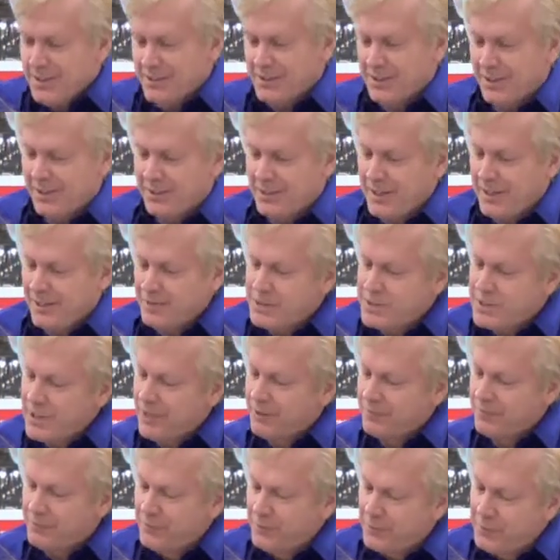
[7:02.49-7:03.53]
Our knives
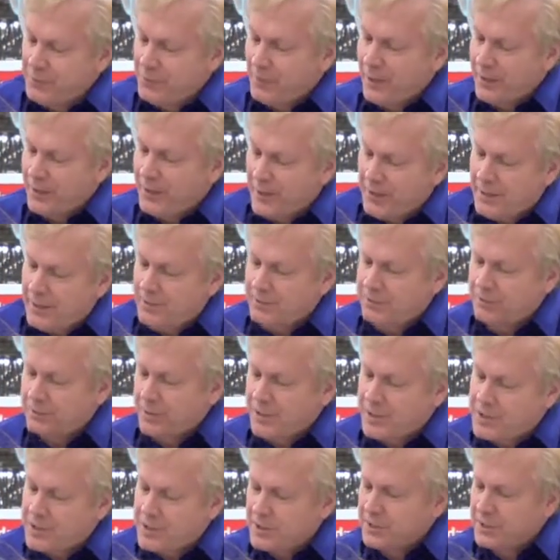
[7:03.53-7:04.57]
take food right out of the
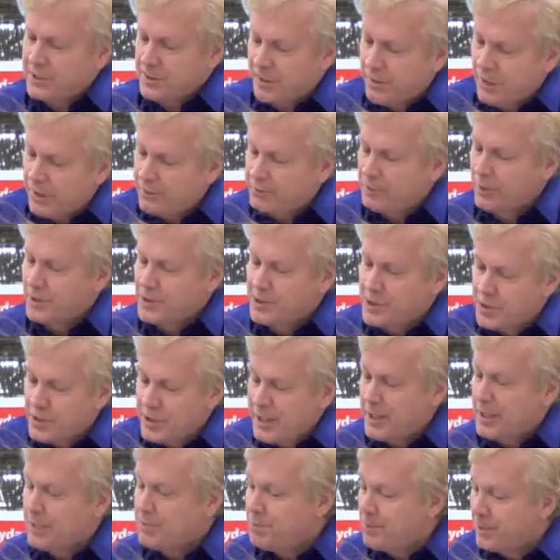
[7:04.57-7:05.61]
freezer, cut off what you
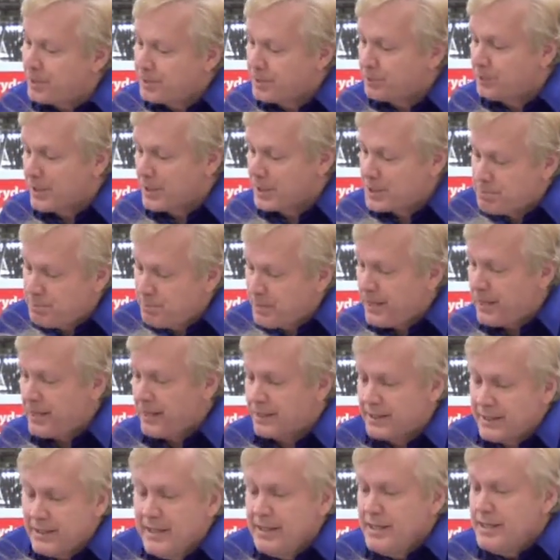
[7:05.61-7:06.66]
need, put the rest
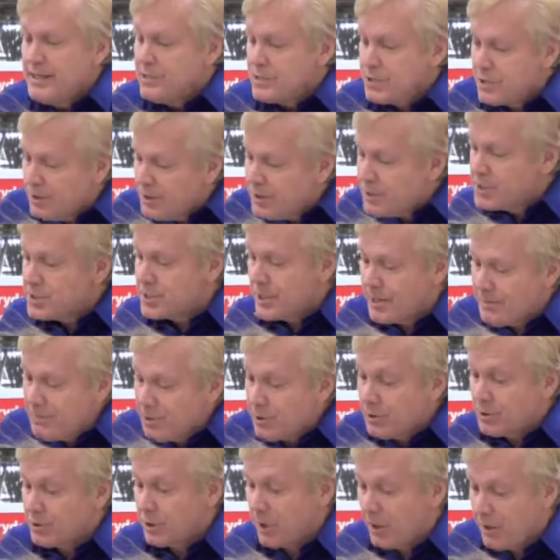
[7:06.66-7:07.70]
back. It's going to save
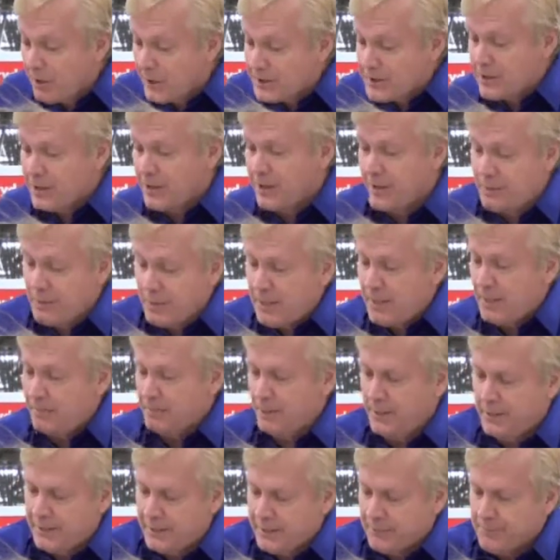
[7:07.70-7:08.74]
you thawing time and
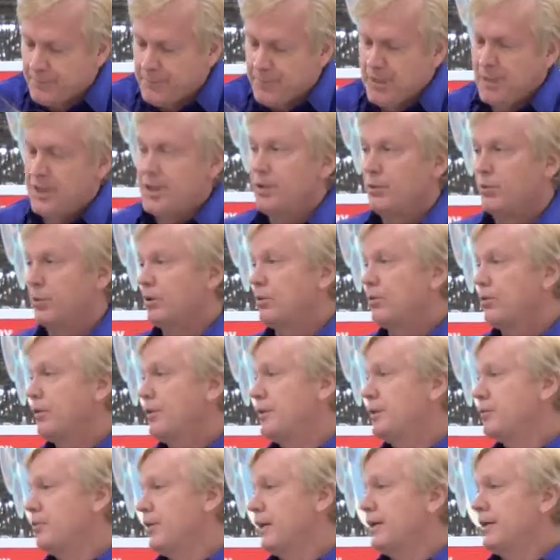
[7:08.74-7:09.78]
money. Work
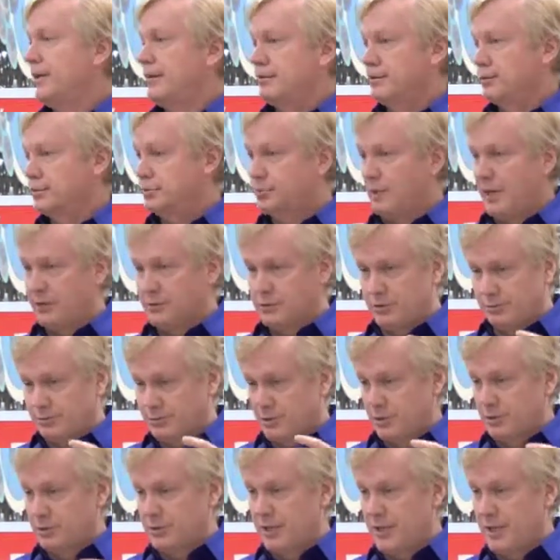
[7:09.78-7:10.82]
really great on those round
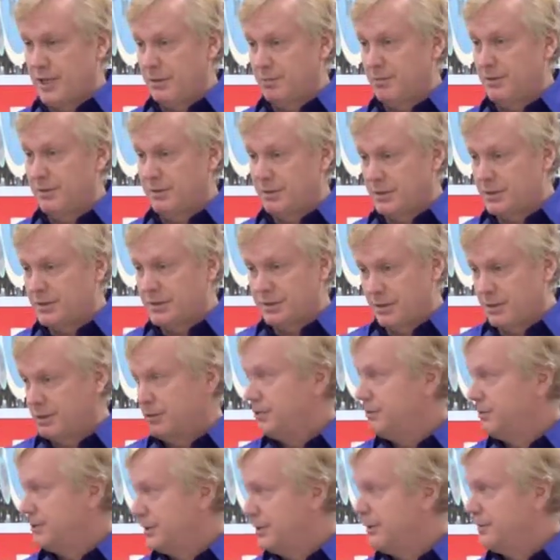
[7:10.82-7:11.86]
frozen hamburgers
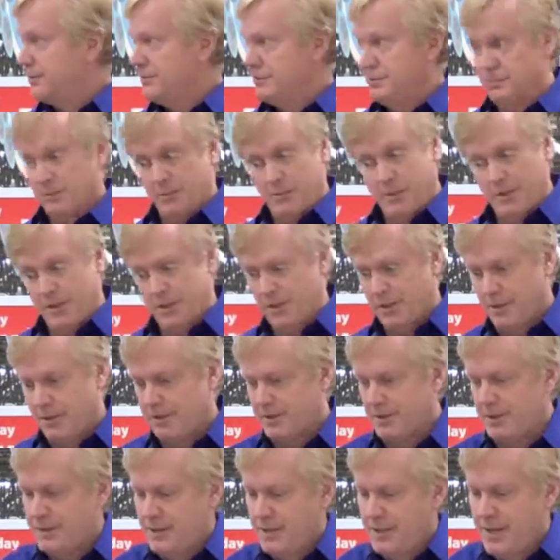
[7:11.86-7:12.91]
all
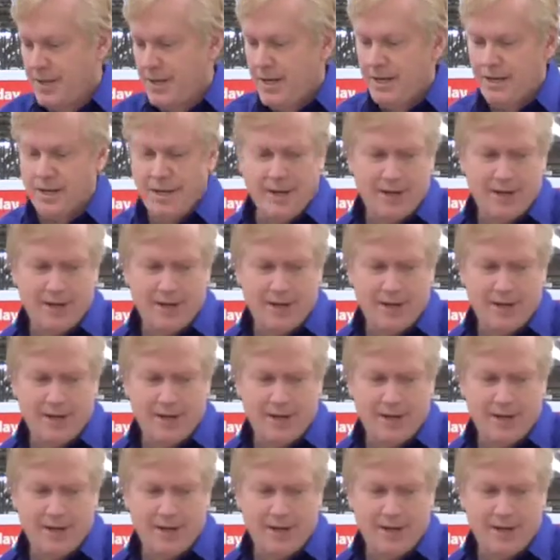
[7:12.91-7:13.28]
over.